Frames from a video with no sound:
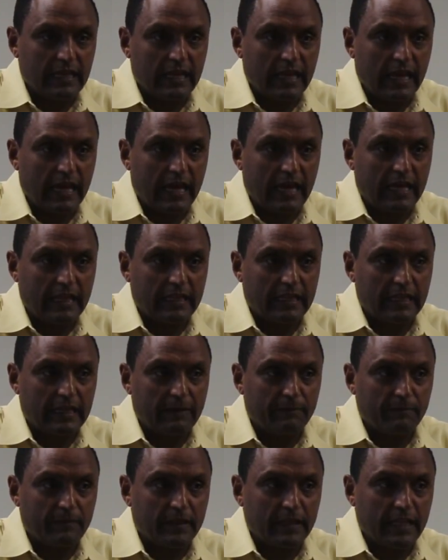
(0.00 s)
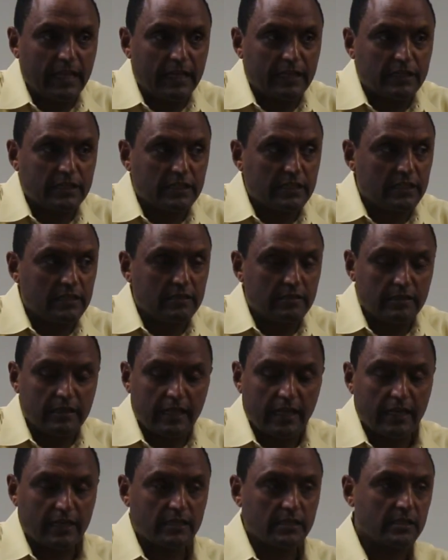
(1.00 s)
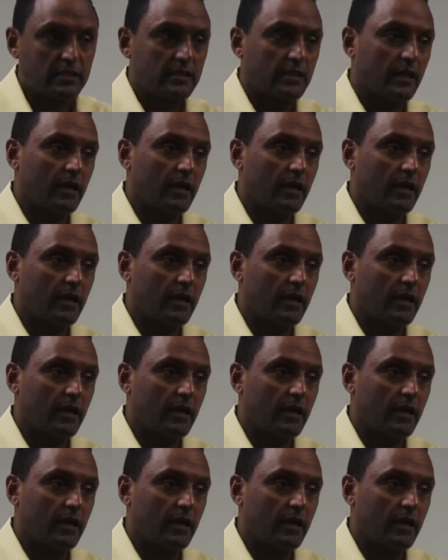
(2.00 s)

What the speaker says: And the next